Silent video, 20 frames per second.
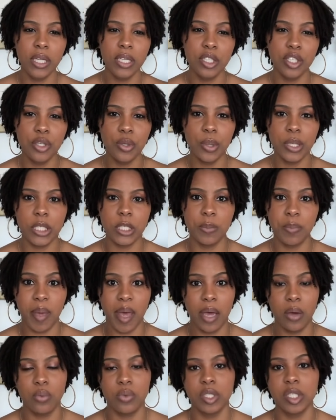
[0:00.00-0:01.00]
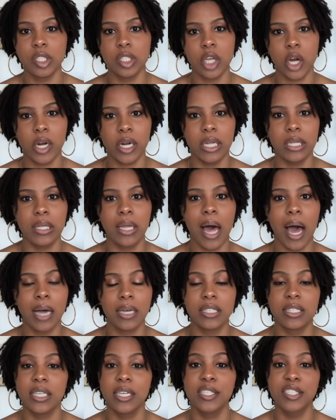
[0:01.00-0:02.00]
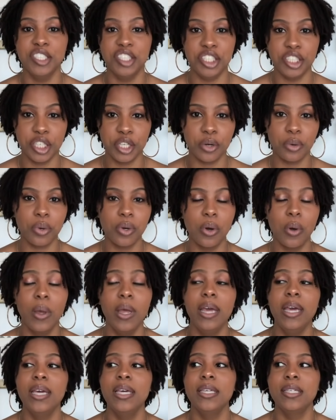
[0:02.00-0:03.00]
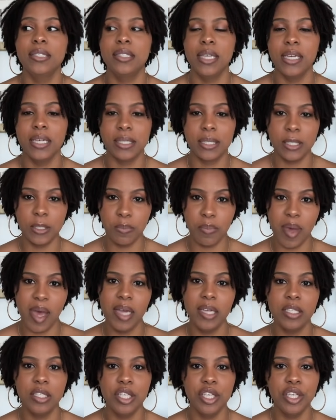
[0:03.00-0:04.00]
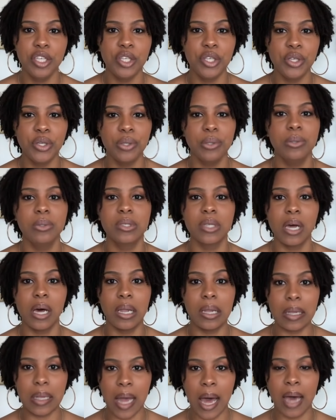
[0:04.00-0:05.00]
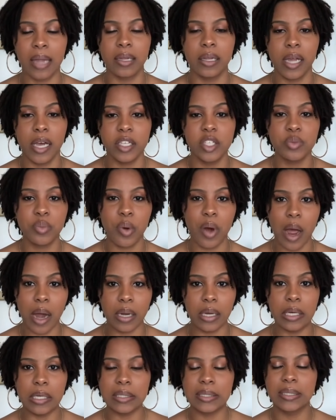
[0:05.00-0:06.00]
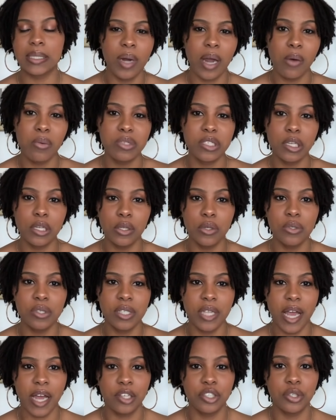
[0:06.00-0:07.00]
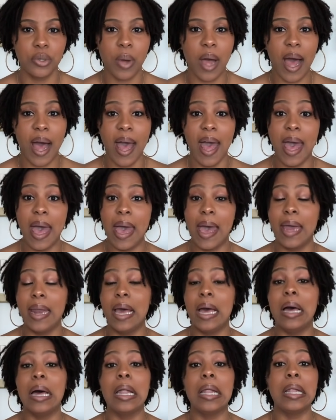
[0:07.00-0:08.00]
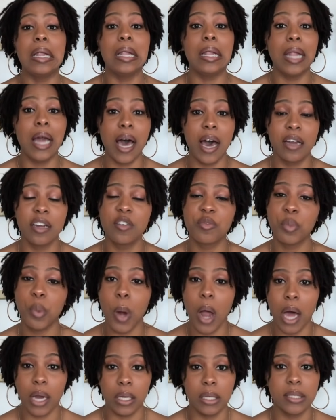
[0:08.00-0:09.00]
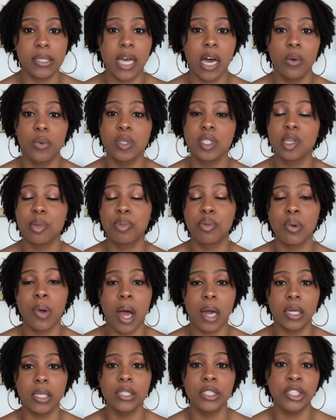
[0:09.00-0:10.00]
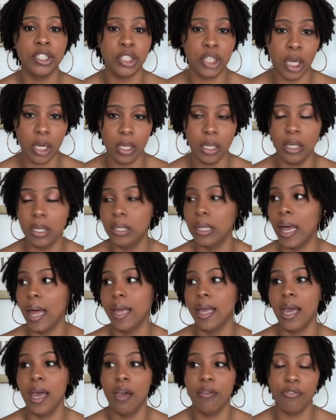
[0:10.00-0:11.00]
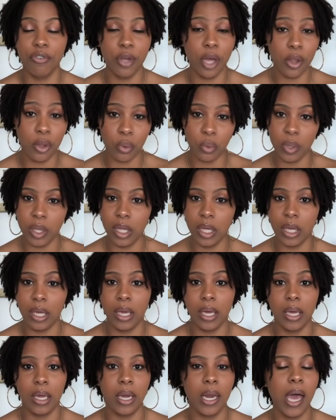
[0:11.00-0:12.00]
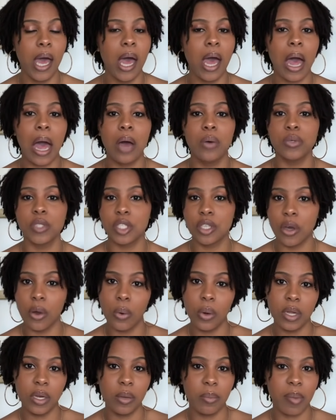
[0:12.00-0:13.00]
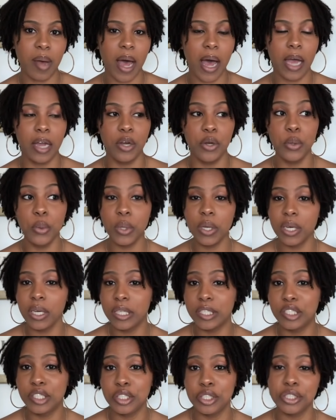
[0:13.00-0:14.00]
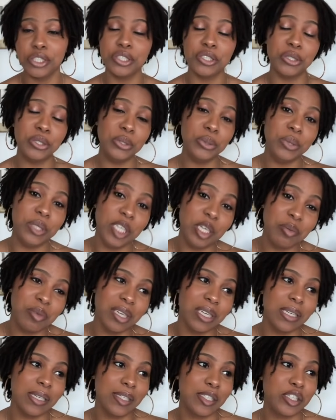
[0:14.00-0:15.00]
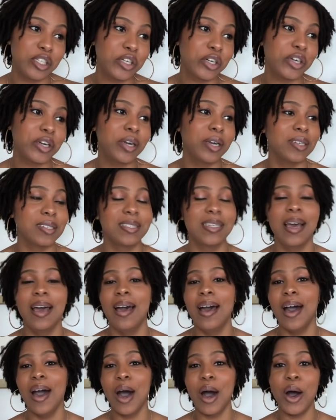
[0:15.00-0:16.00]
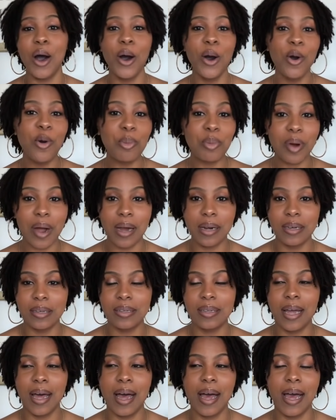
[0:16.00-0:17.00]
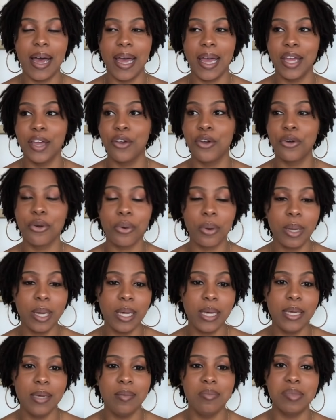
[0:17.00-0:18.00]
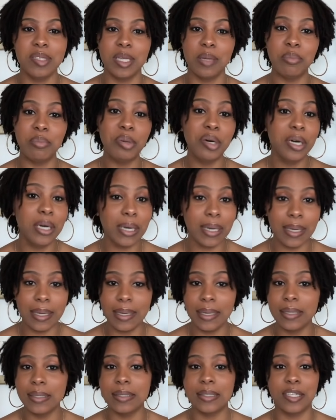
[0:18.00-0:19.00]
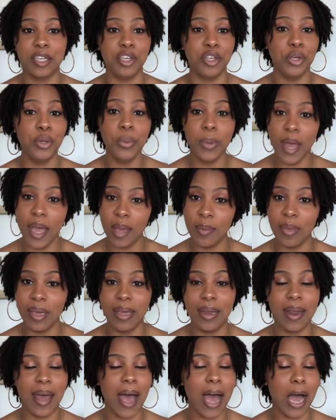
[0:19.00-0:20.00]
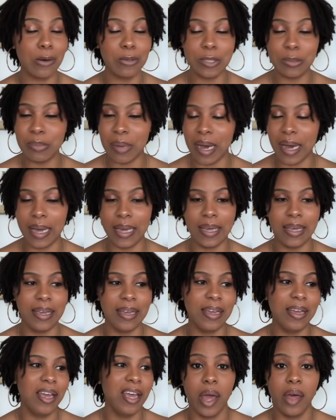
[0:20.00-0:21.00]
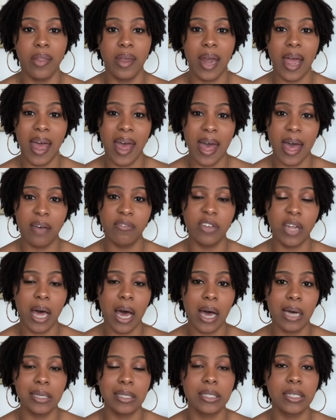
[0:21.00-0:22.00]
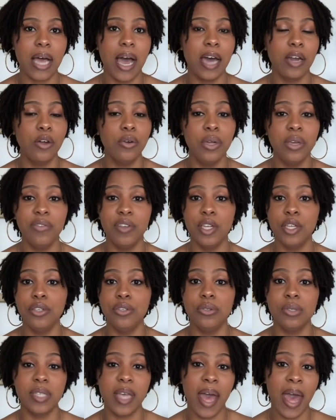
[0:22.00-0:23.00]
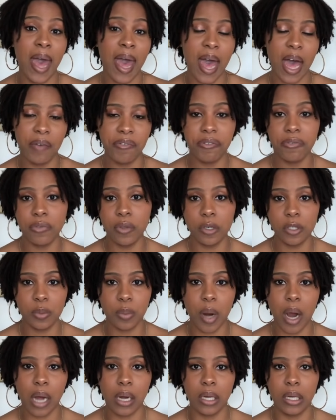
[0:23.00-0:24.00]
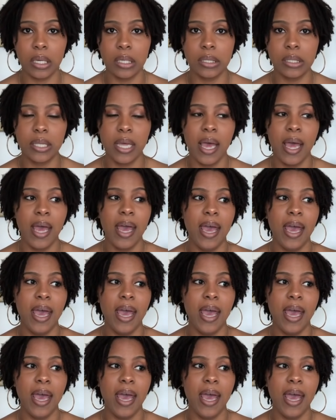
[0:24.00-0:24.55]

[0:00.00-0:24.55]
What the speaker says: thing to expect when starting locks in general is expect to use a lot less products. When I was a loose natural, I had a lot of products. I was a product junkie. Like every other weekend, I was going to buy new conditioners, new deep conditioners, a whole product line, creams and puddings, and you name it, I was buying it. Now that I have locks, I don't even use half of those products.